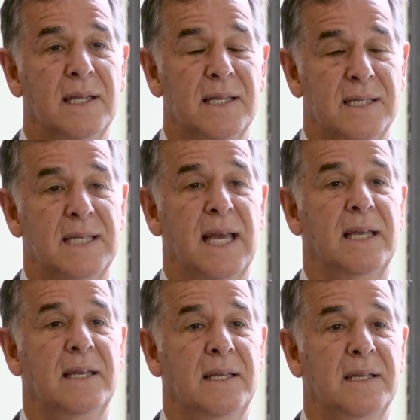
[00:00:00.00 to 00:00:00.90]
The
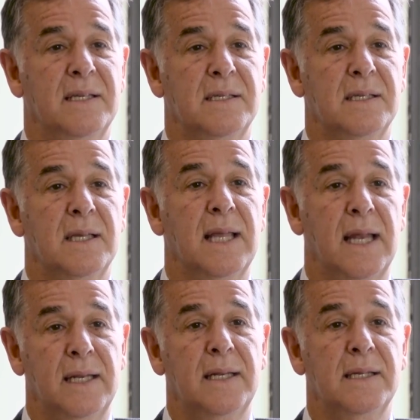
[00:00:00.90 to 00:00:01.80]
second is
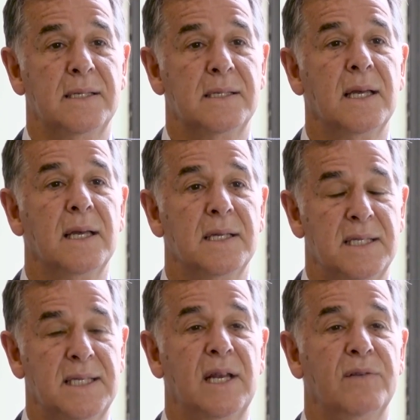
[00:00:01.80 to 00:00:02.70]
that it is
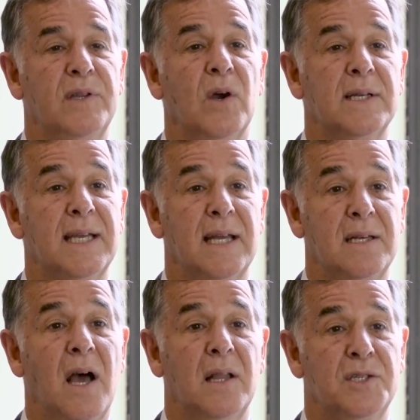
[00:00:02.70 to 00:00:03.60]
state-of-the-art
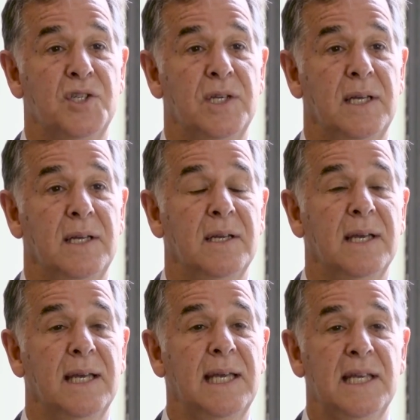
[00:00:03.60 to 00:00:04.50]
technology,
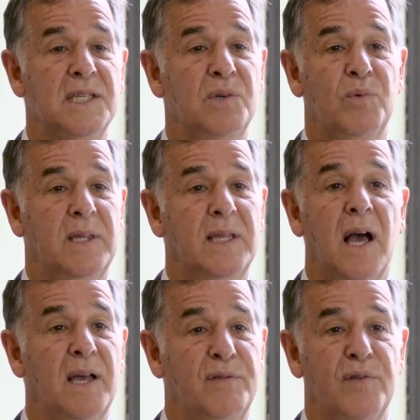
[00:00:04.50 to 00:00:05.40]
easy with the
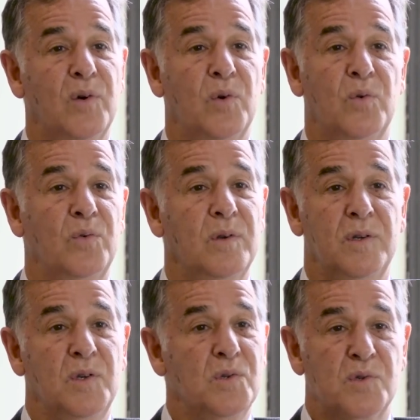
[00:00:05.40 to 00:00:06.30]
iPhone,
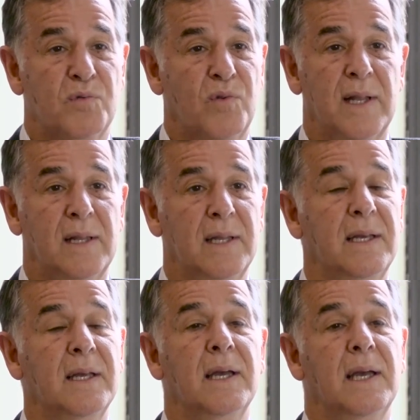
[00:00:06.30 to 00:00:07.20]

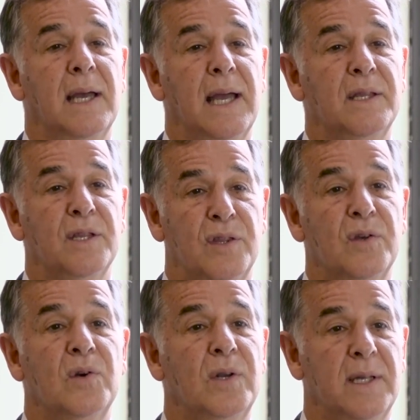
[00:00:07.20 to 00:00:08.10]
user-friendly. And the
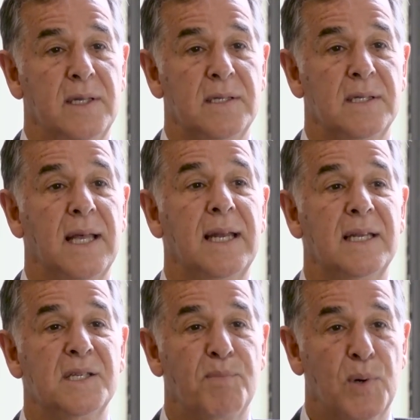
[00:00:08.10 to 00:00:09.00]
third is that it
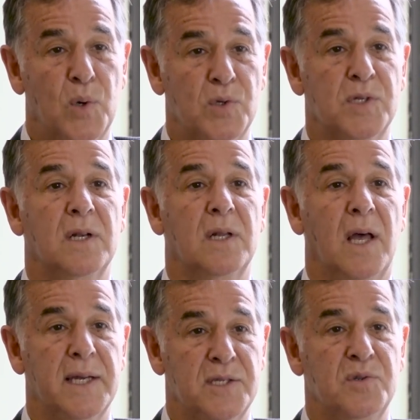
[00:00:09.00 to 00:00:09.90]
is
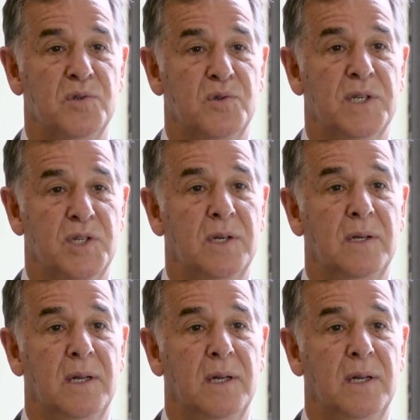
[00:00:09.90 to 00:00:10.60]
personalized nutrition.